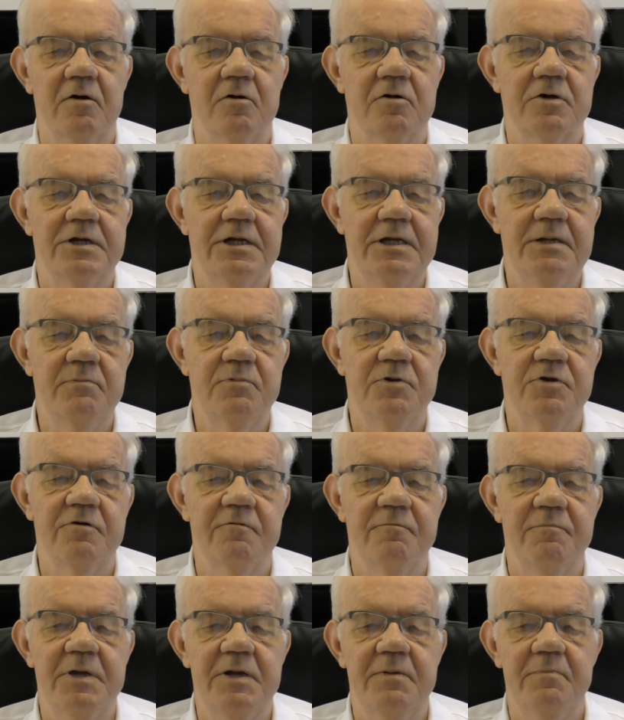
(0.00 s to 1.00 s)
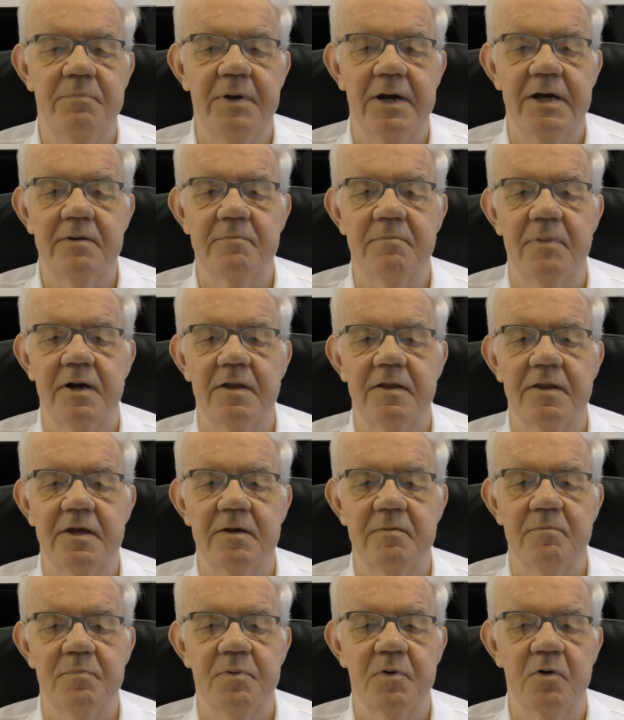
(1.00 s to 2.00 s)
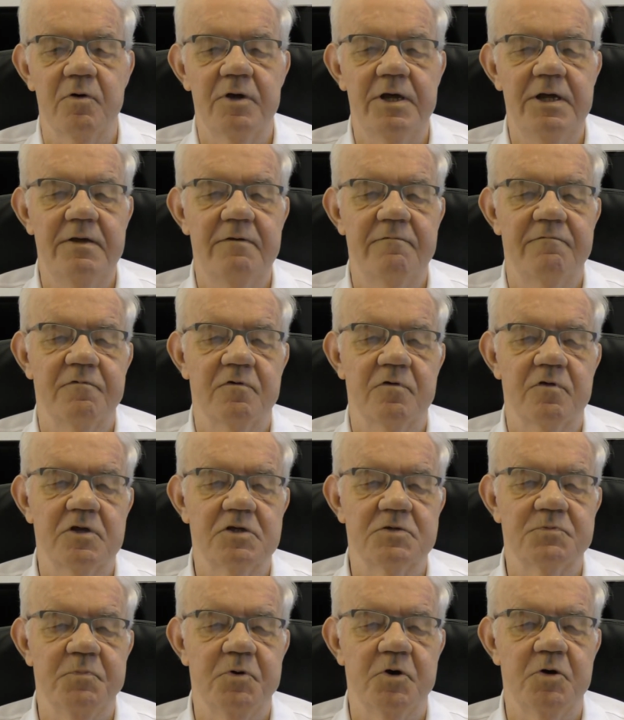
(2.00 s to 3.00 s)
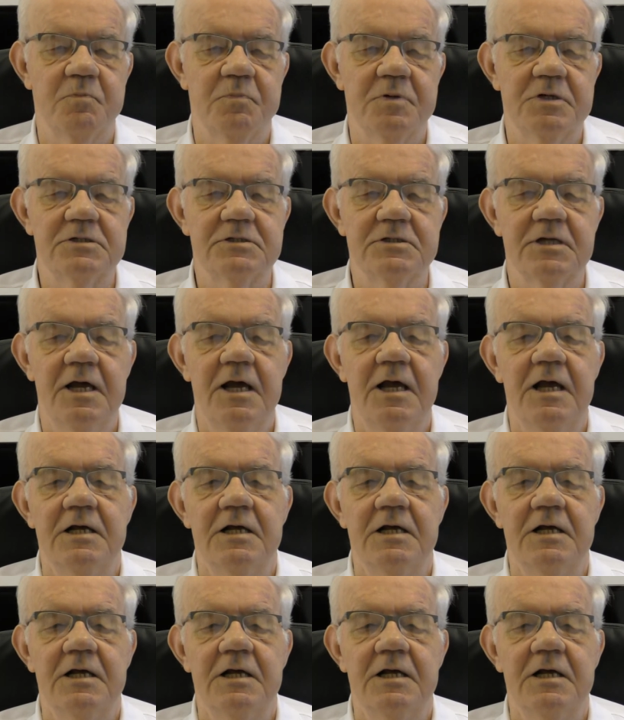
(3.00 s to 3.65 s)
are deemed to have been paid by the employee for this purpose,